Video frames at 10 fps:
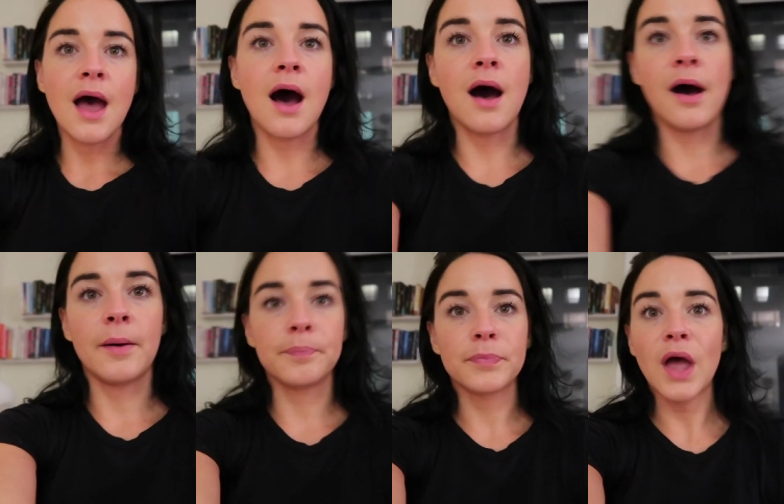
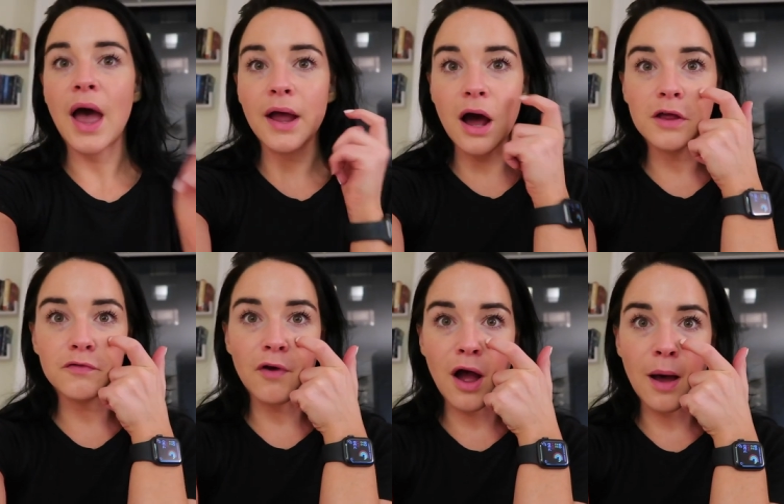Um, I got
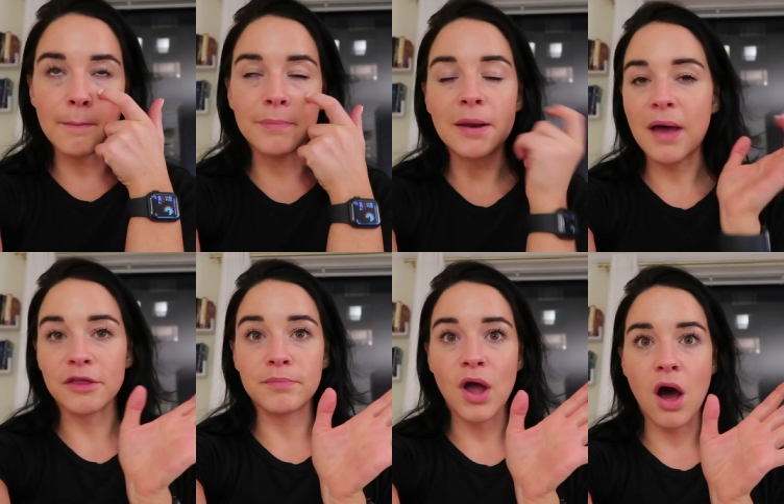it from Bed
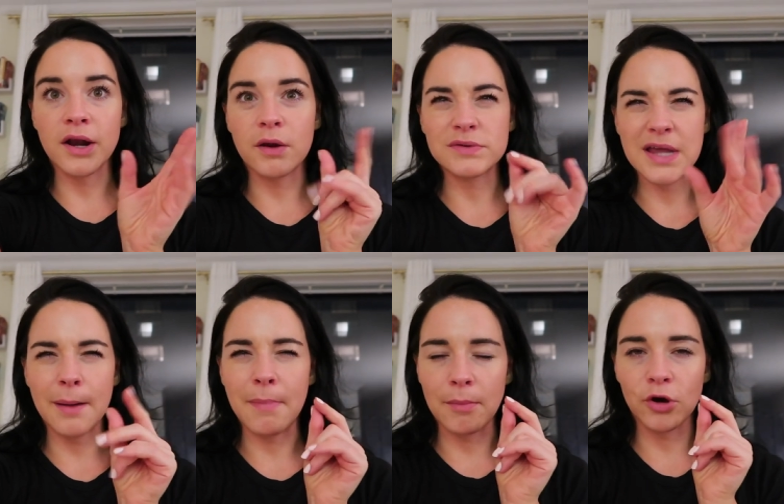Bath & Beyond and it was like
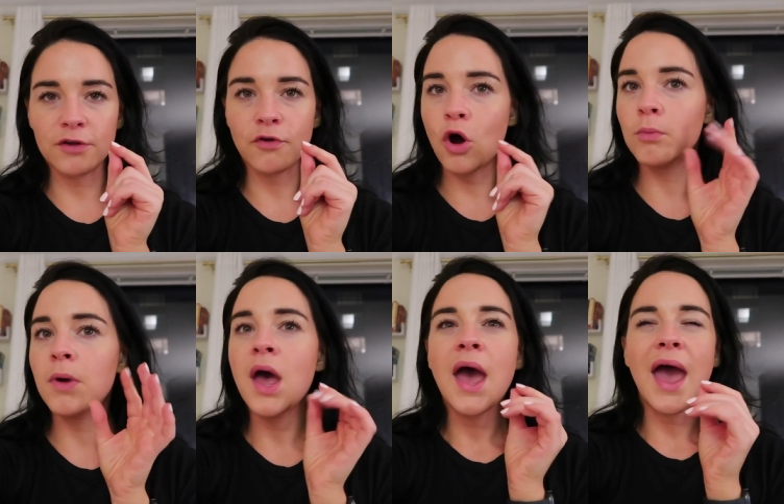a memory
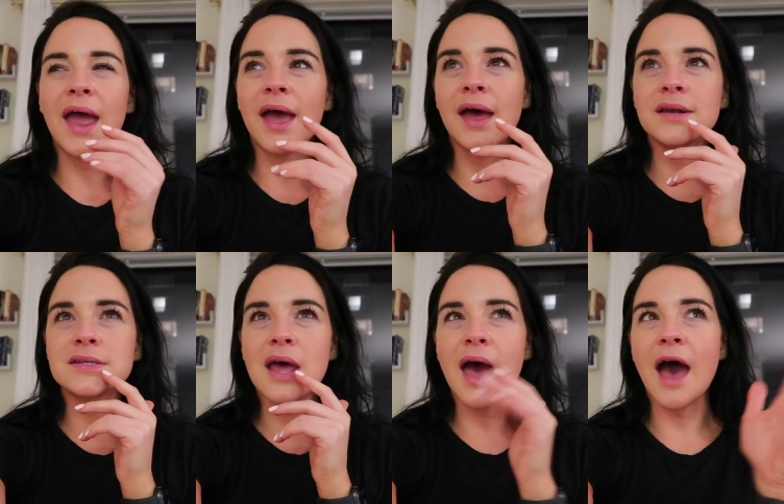foam.
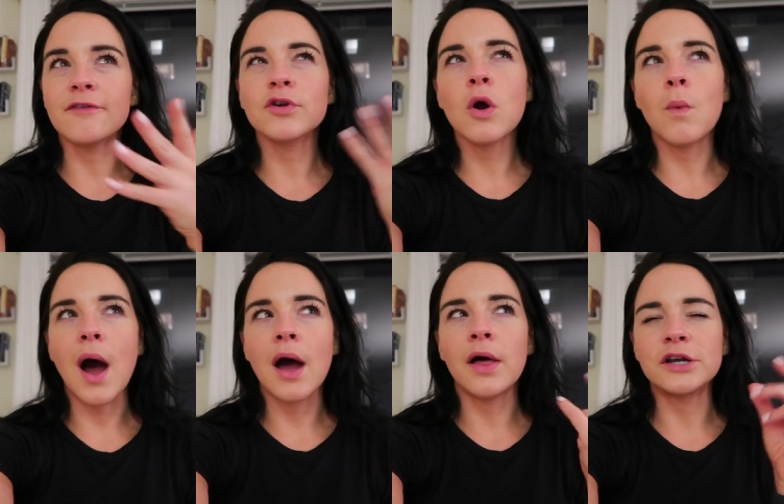And after a
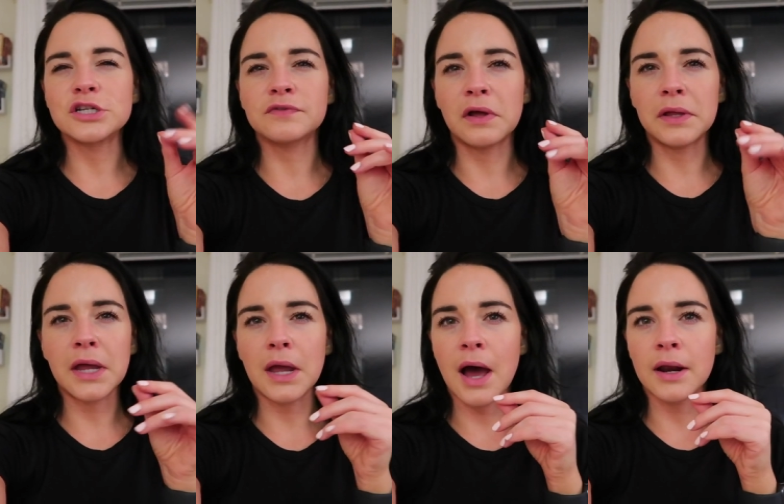while, I just felt like
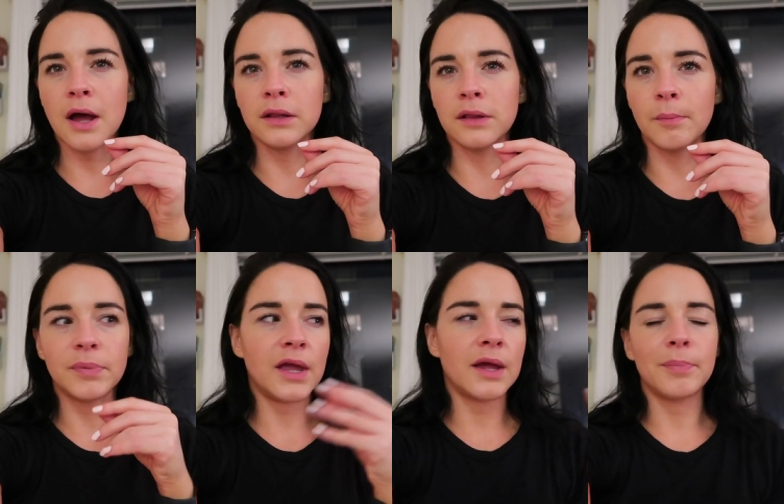it kind of got
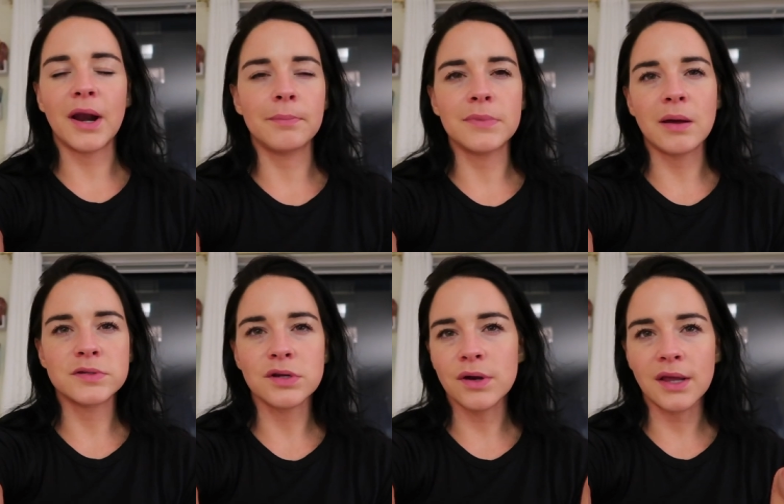lumpy, but I'm, I'm
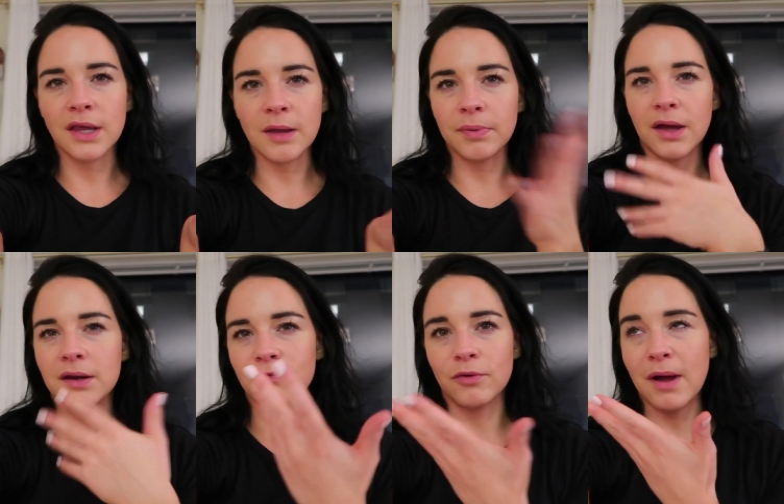still gonna keep
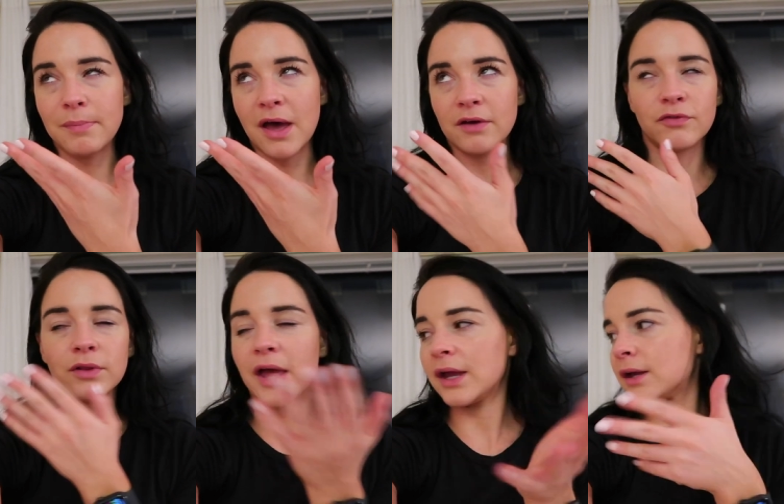it for my bed for
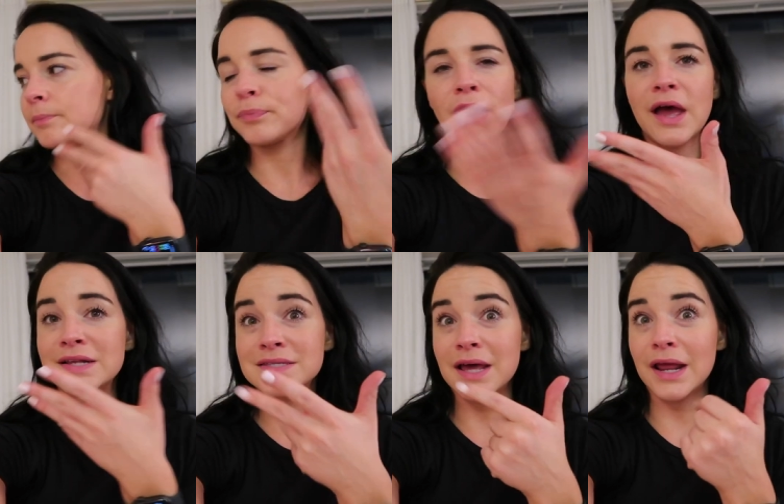like
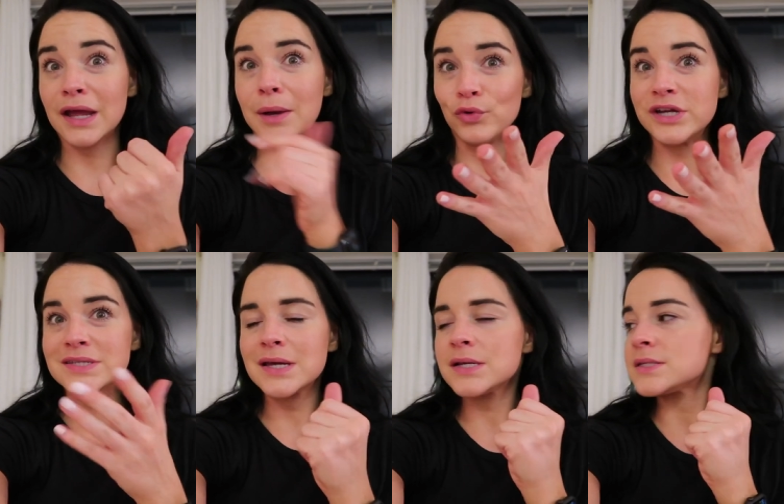aesthetic
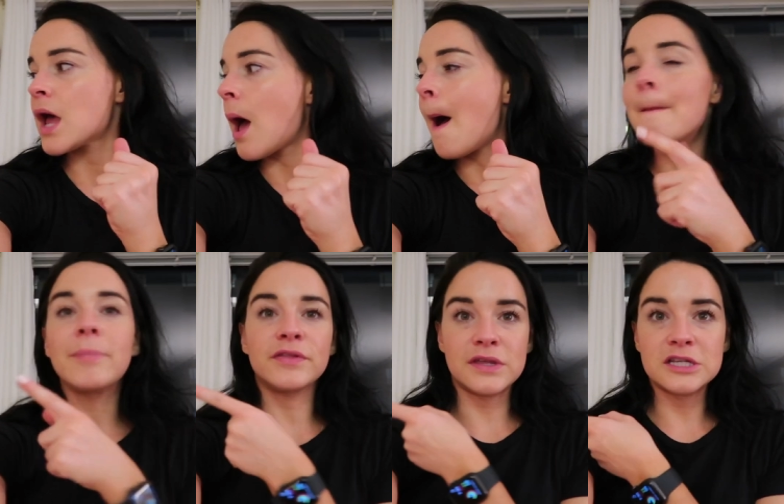reasons.
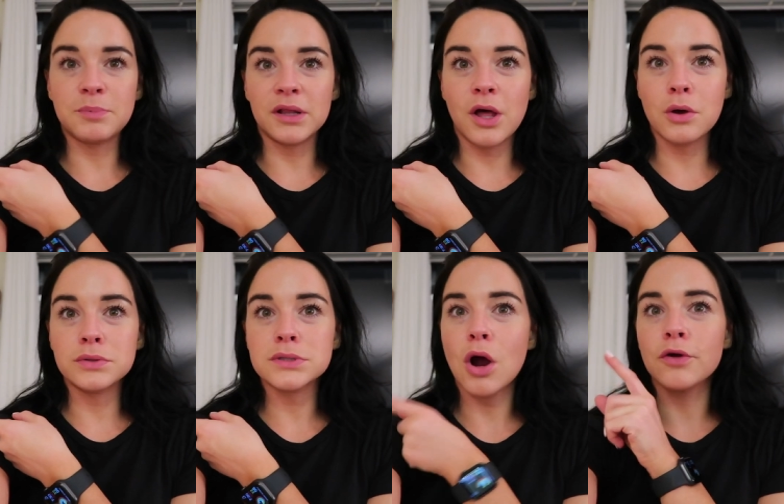But these
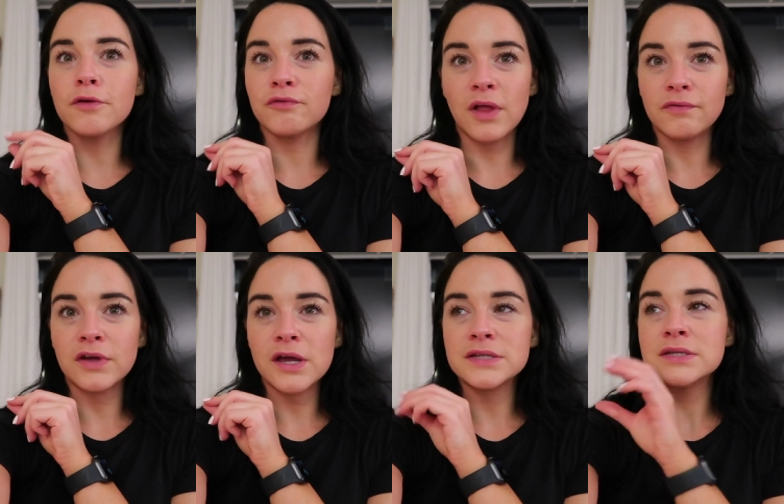pillows are the
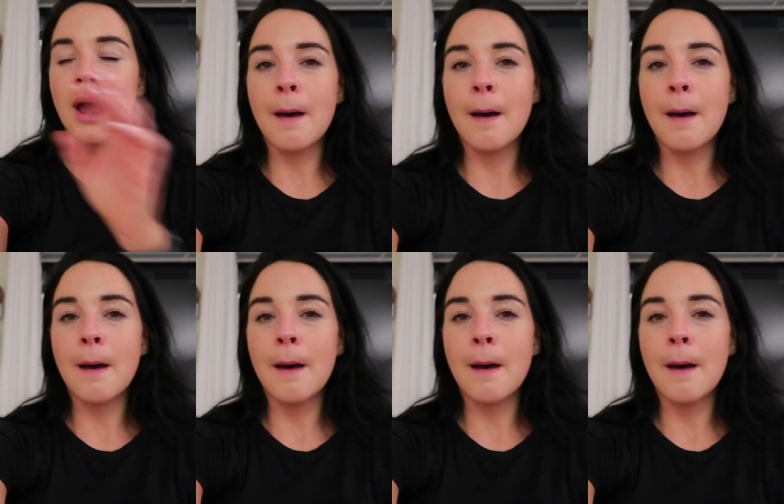fluffiest,